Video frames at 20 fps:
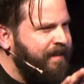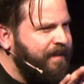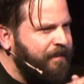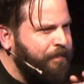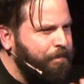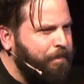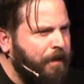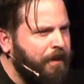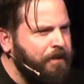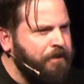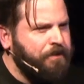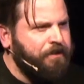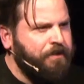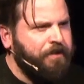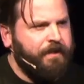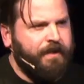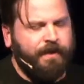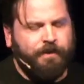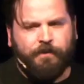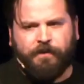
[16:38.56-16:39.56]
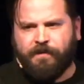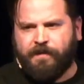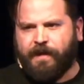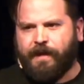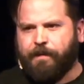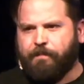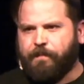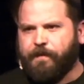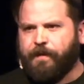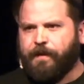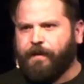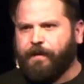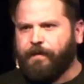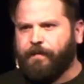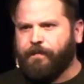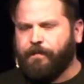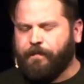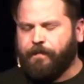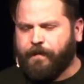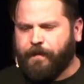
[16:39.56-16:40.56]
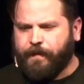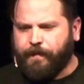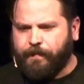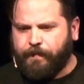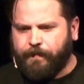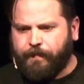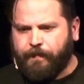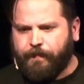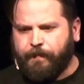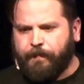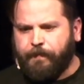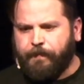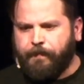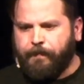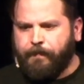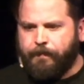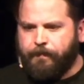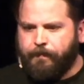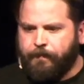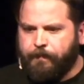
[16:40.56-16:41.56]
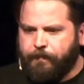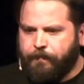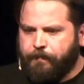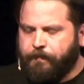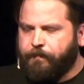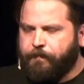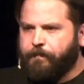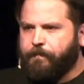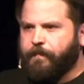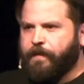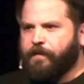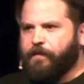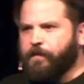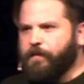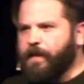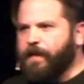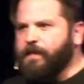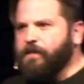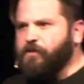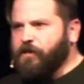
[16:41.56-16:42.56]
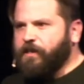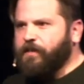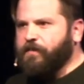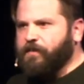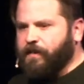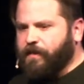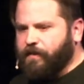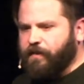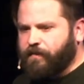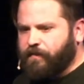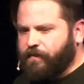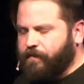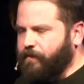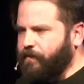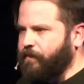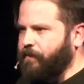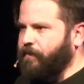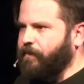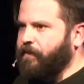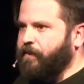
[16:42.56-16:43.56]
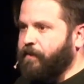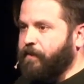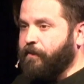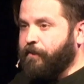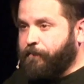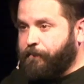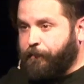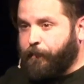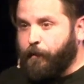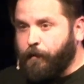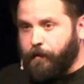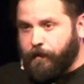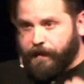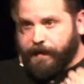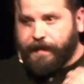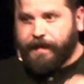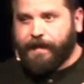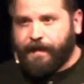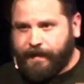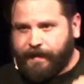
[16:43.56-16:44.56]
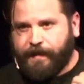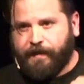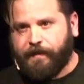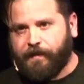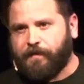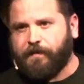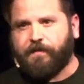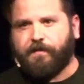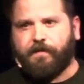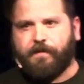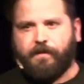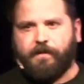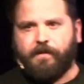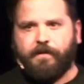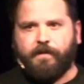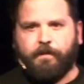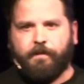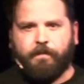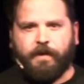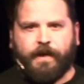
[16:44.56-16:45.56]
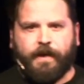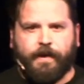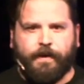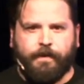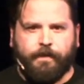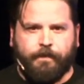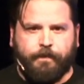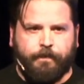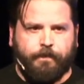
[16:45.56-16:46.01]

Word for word: sees partially what's happening, right? And so then Jesus fully heals the man